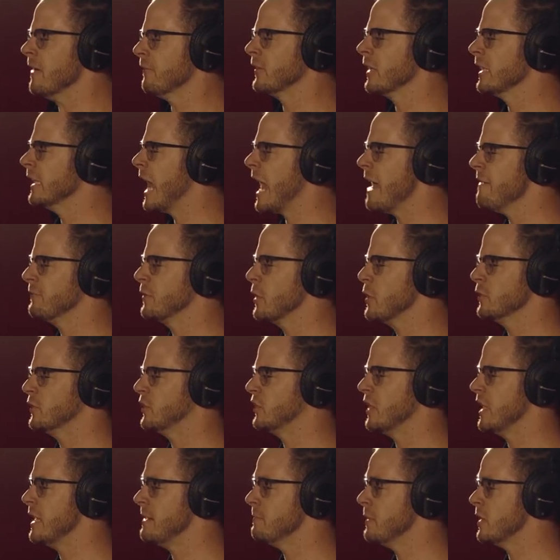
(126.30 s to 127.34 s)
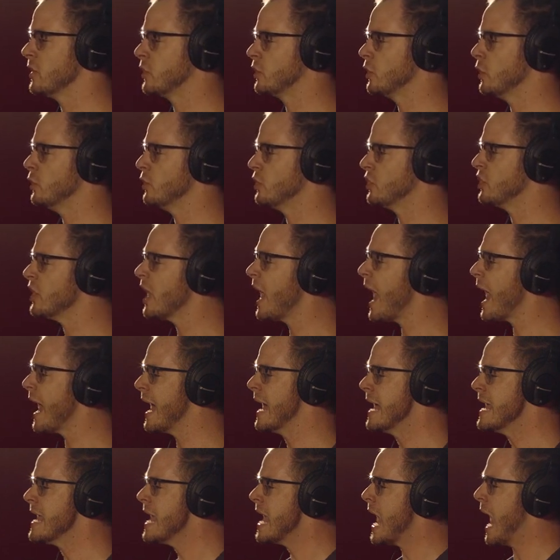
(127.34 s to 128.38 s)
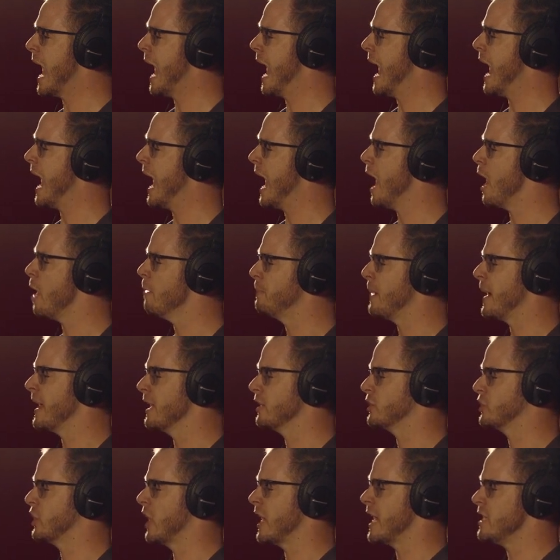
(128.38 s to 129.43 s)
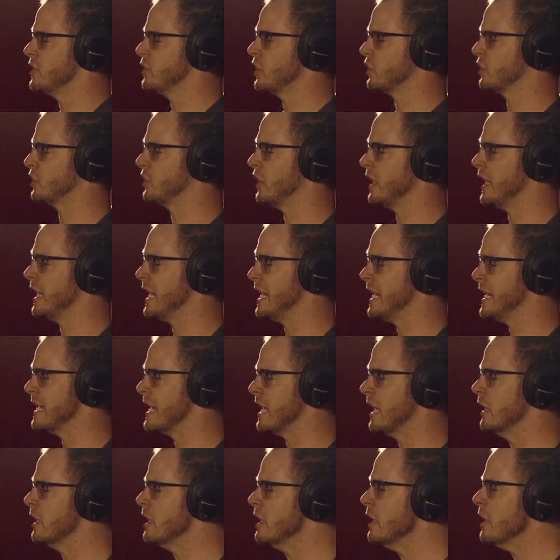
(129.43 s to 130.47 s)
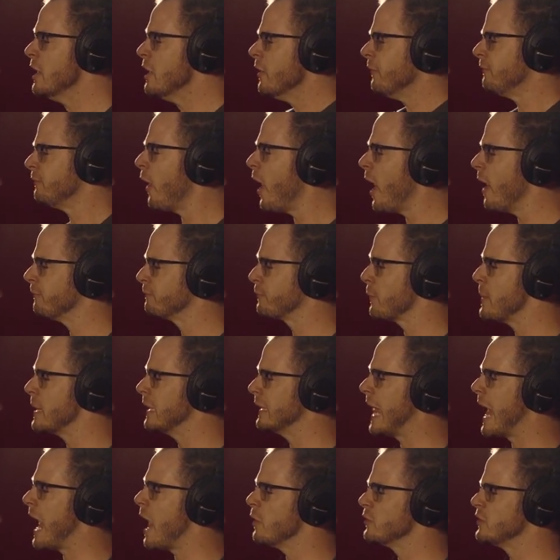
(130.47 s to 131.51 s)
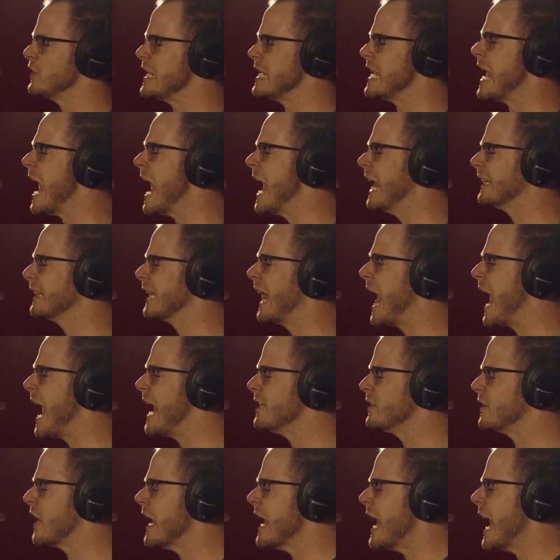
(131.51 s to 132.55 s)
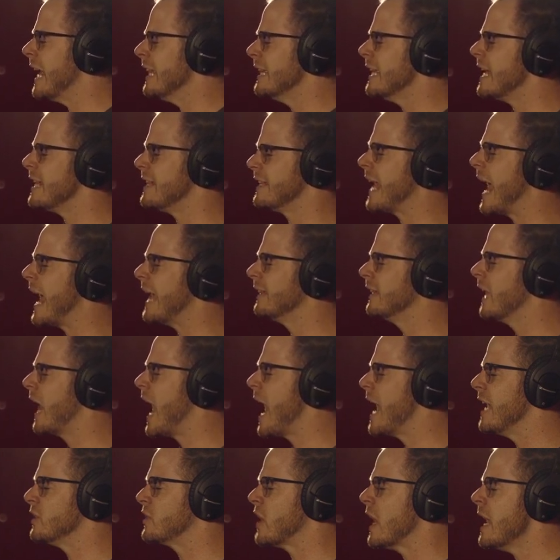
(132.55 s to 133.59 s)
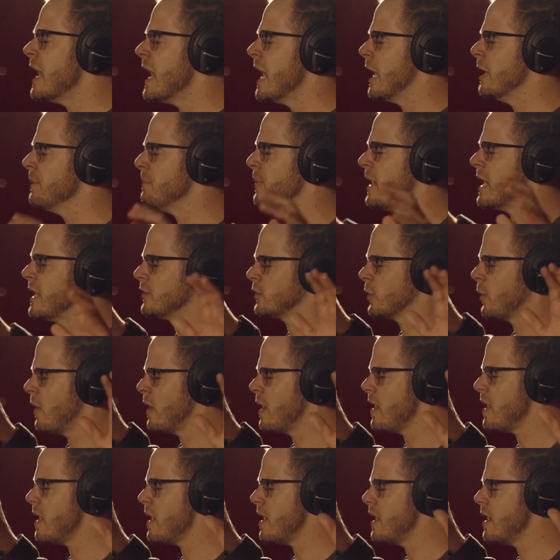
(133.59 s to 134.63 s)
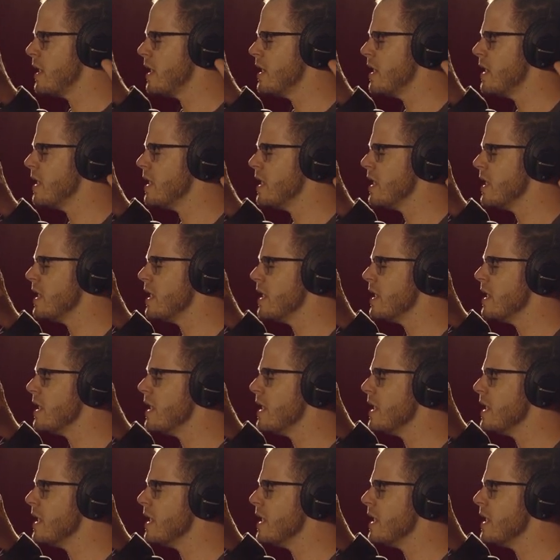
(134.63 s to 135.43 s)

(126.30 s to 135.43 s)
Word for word: If the life don't seem to suit ya, how about a change of scene? Fall from the lousy headlines and the deadlines in between.